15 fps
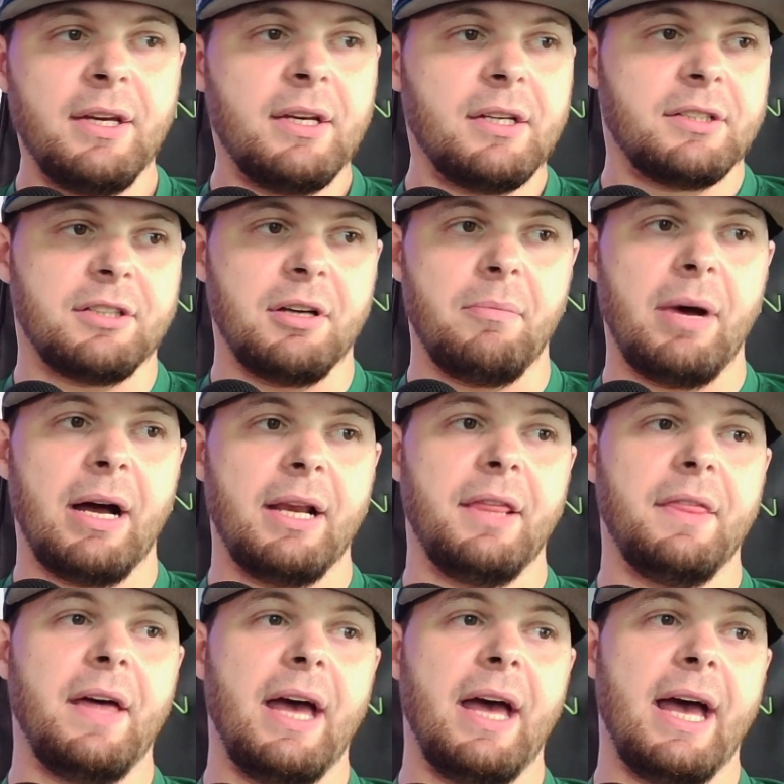Somebody
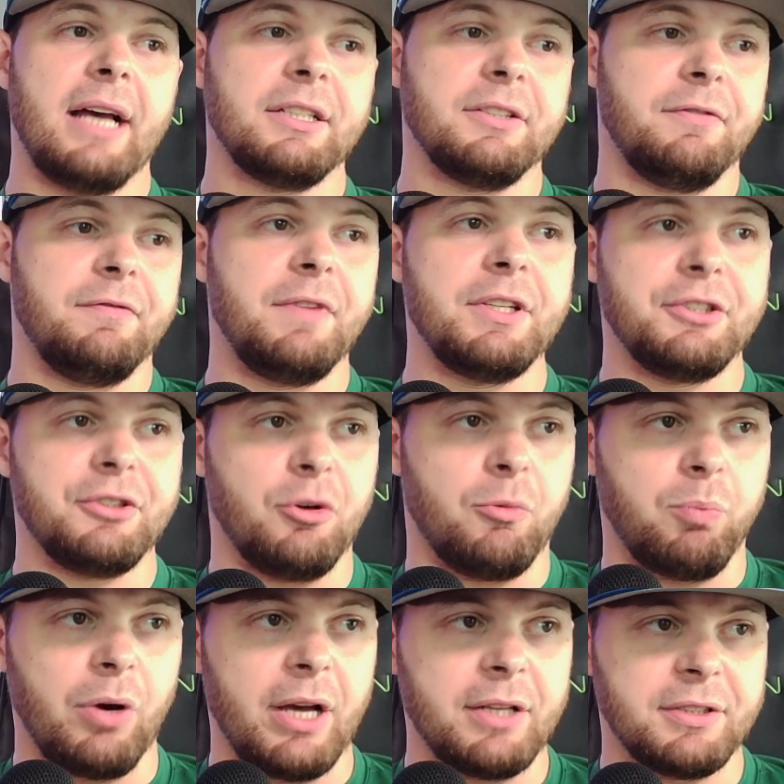that has a physical
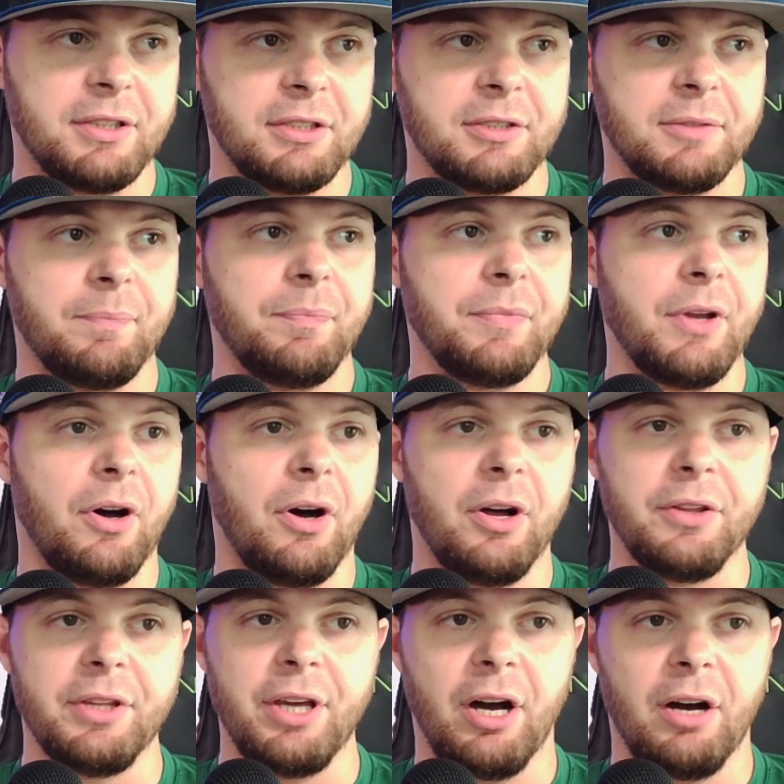presence on
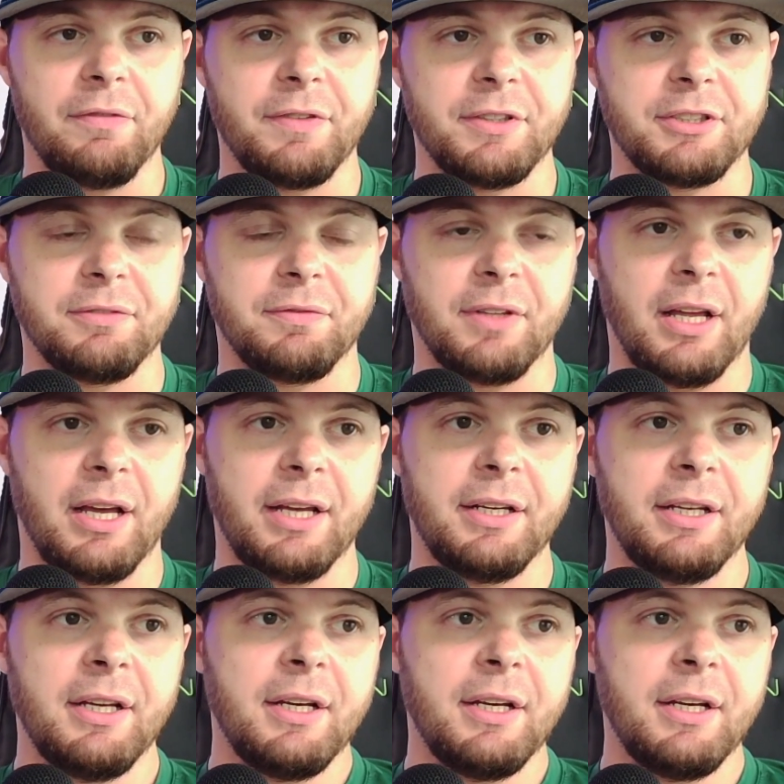the offensive line,